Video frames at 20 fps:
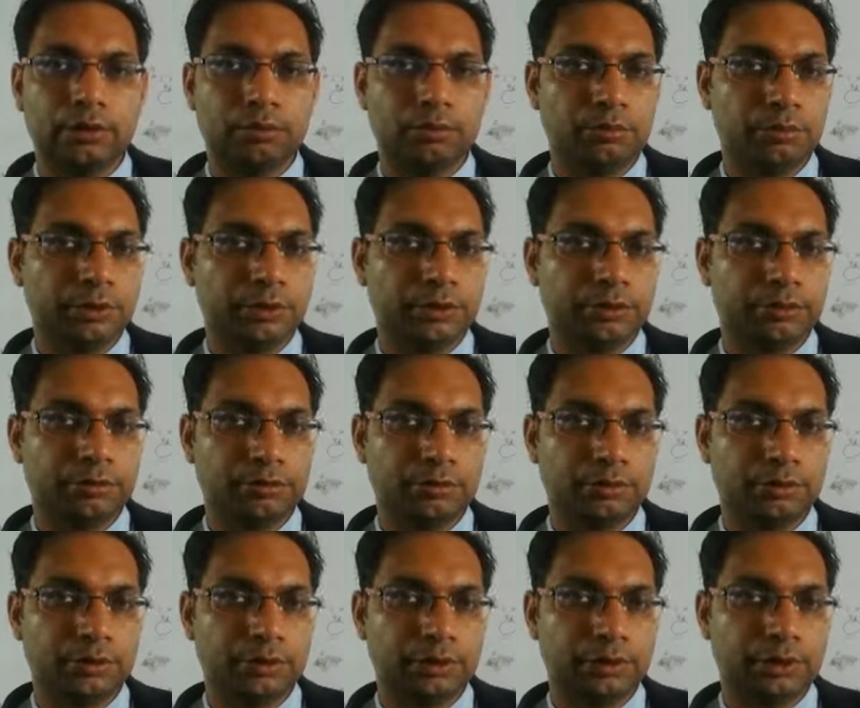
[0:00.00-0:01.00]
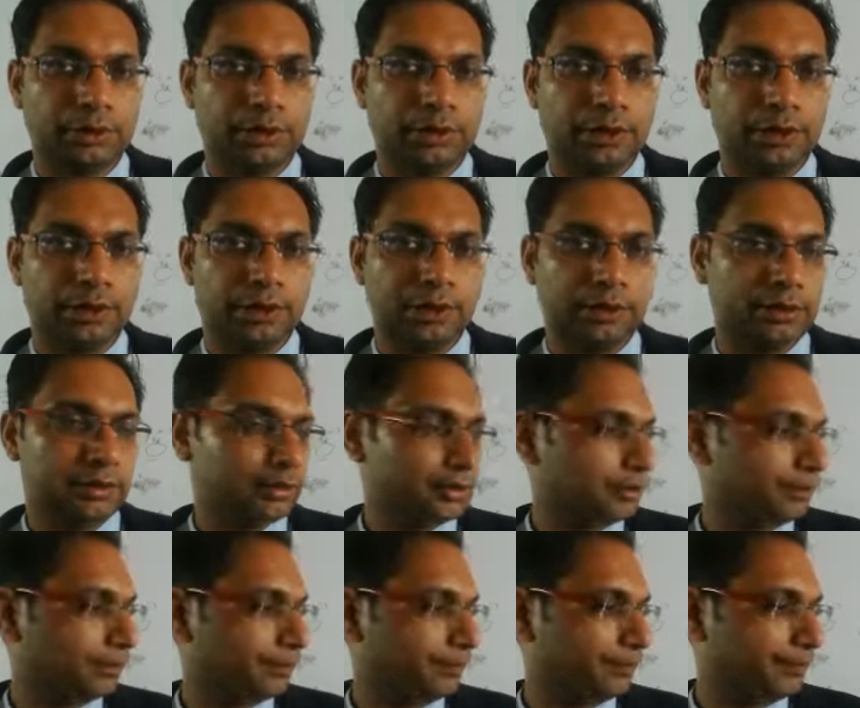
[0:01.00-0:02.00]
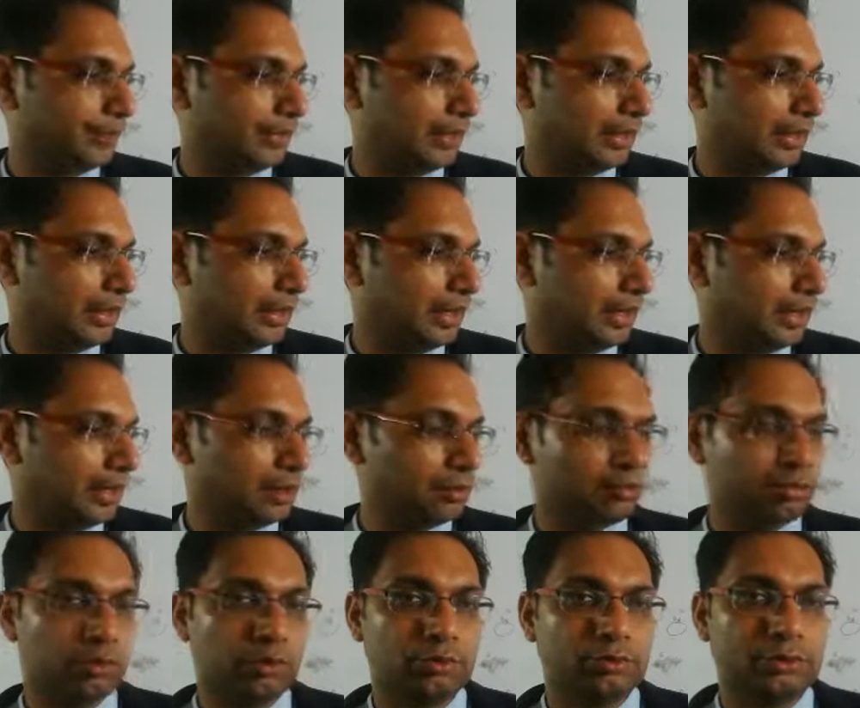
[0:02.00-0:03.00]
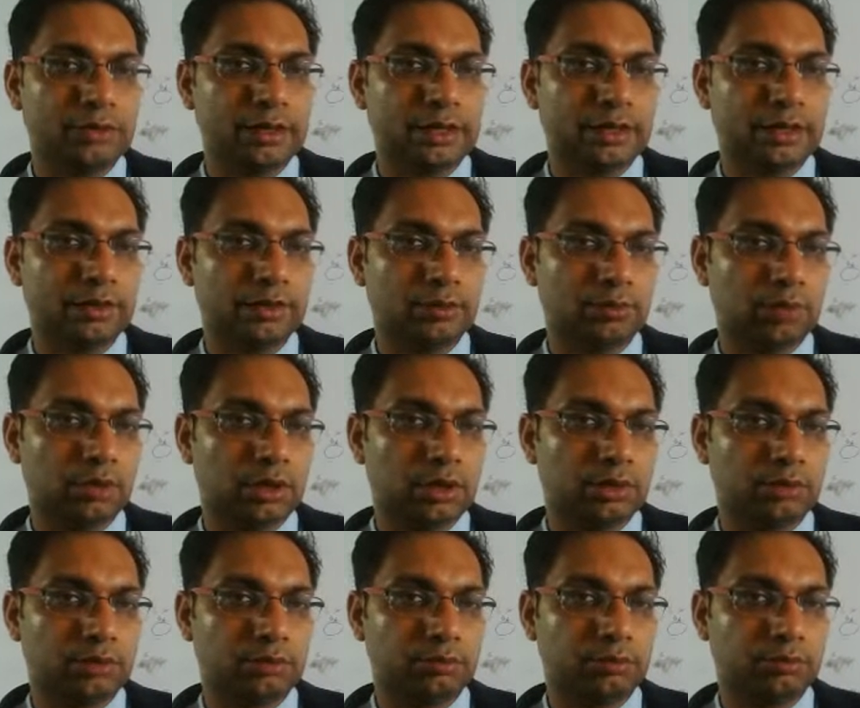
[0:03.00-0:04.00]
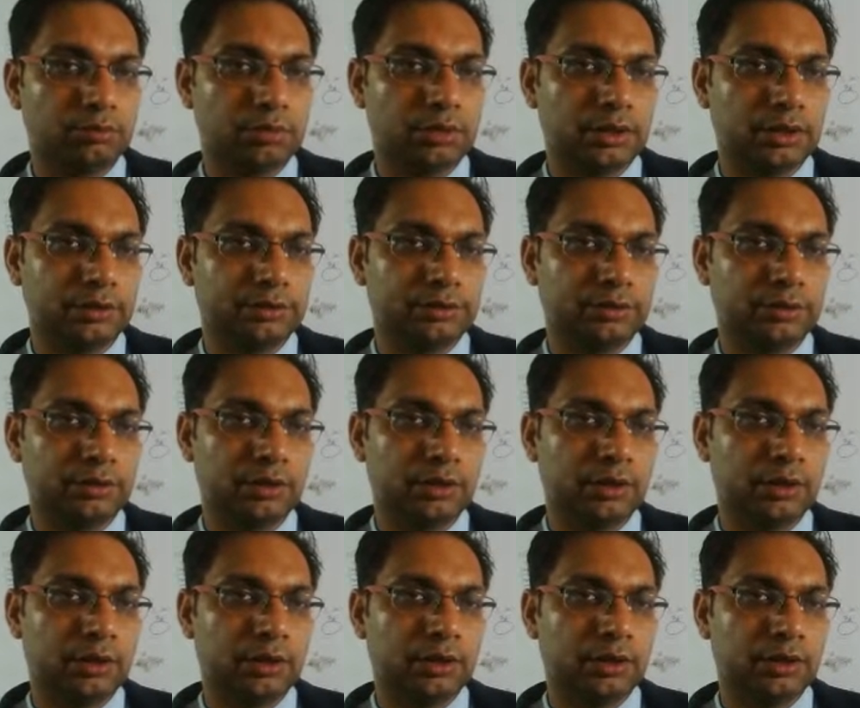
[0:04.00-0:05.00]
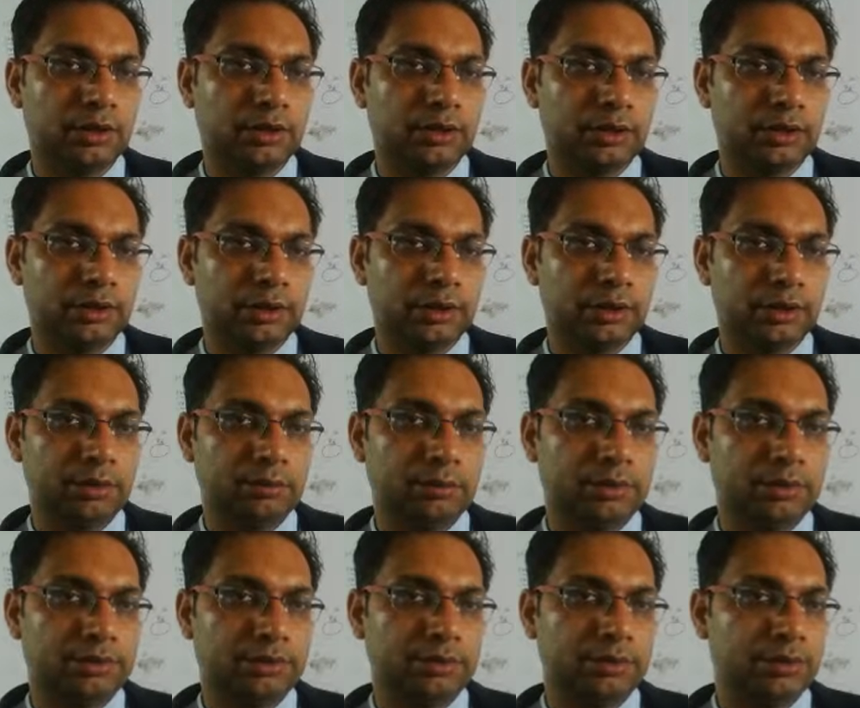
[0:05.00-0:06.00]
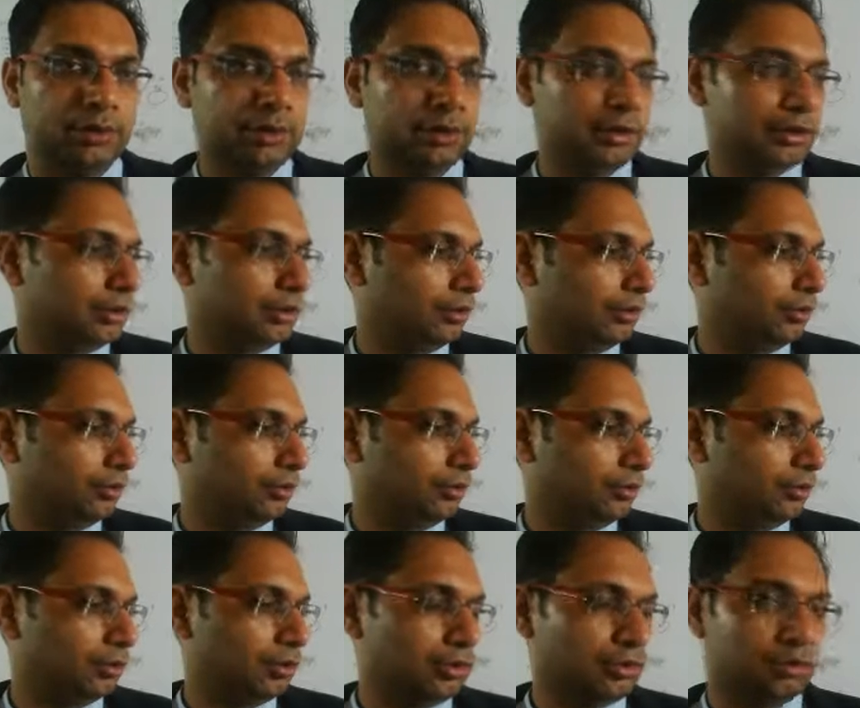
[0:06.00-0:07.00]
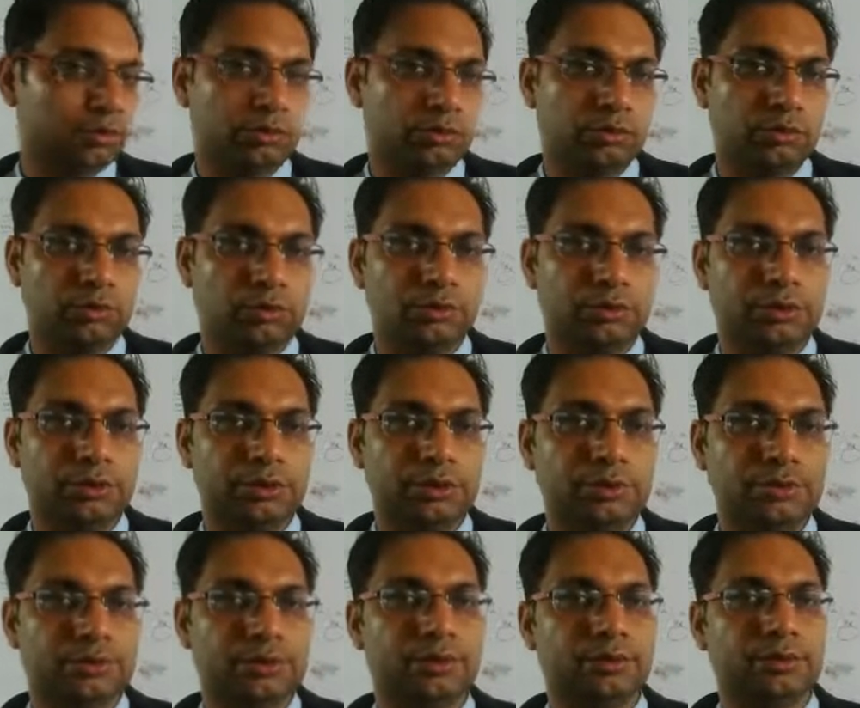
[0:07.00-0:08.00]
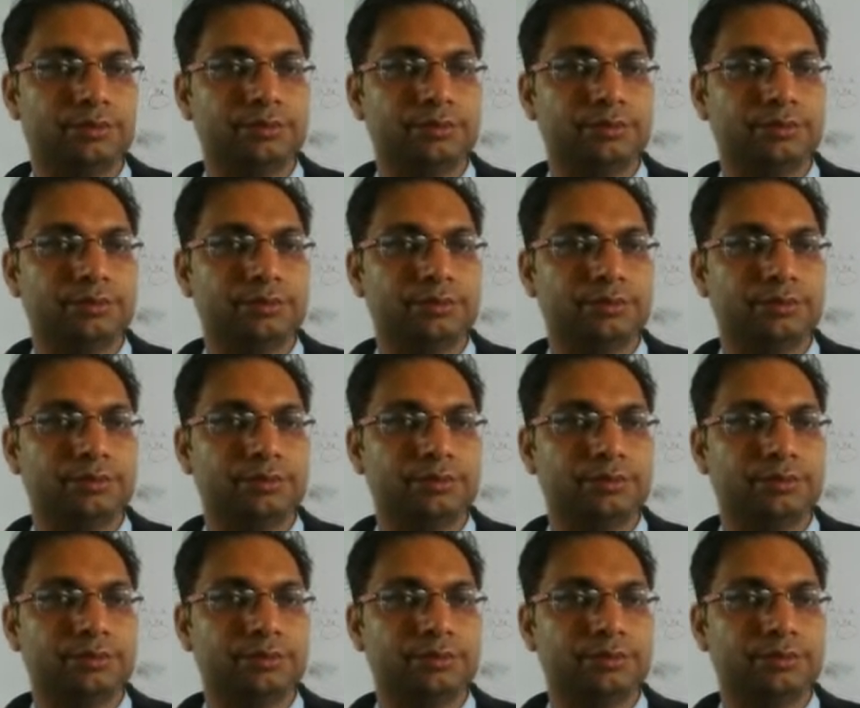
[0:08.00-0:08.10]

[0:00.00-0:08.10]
base 48, then prove that 1 plus ABC is equal to 2BC.